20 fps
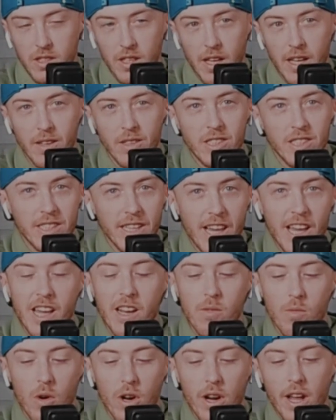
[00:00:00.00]

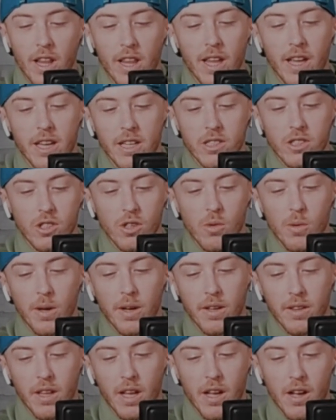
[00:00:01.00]
insane what LA is
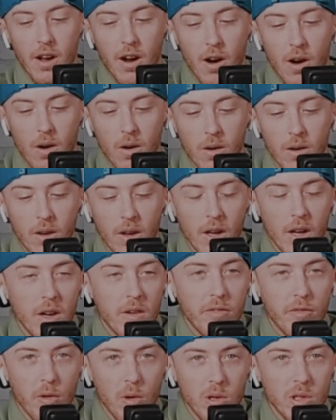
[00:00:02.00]
doing. They are
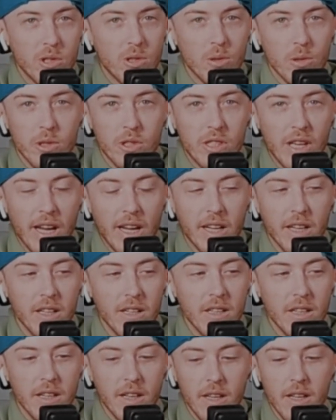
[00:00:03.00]
first or
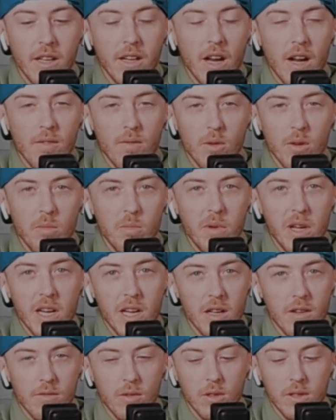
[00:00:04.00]
second in every
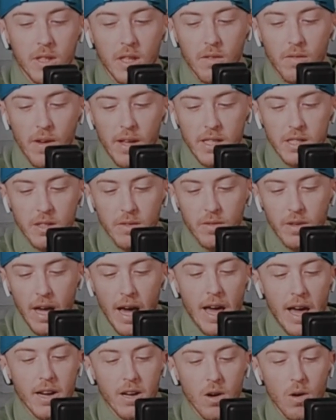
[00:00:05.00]
meaningful defensive
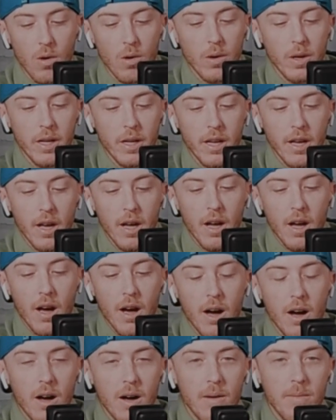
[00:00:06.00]
category.
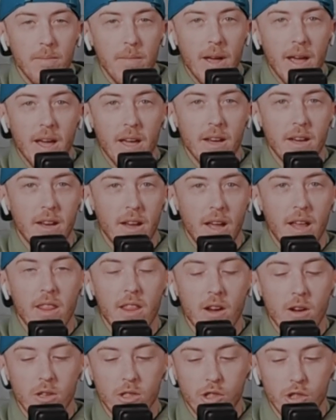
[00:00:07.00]
And
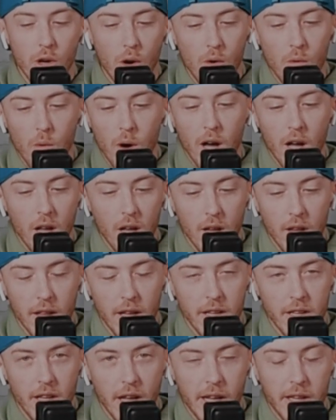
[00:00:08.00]
they're so well,
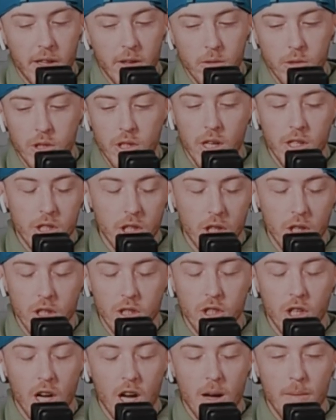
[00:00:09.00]
they do such a
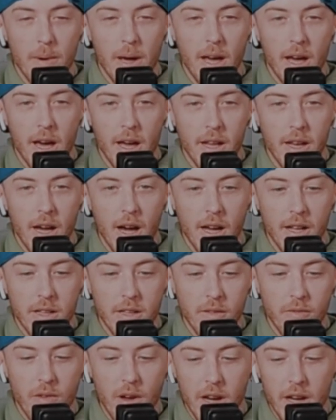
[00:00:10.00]
good job at
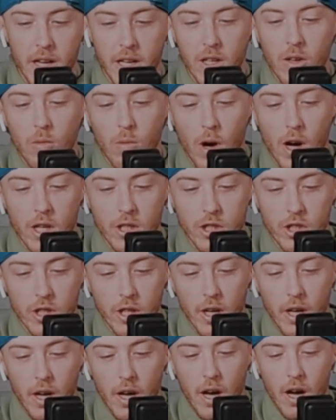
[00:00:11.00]
defending the rush.
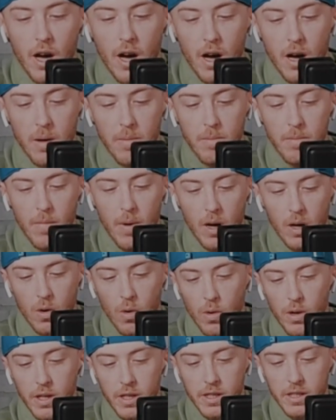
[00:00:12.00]

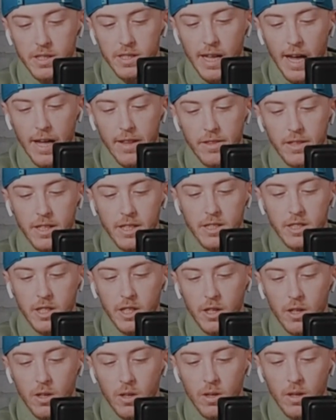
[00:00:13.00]
According to Stathletes
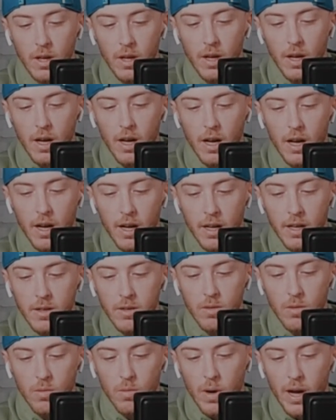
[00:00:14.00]
here,
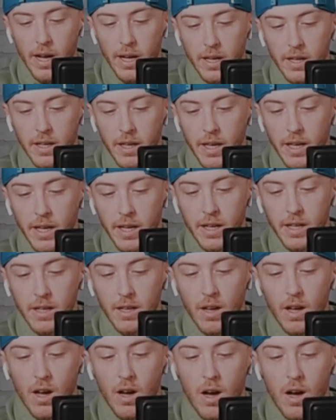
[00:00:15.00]
ranking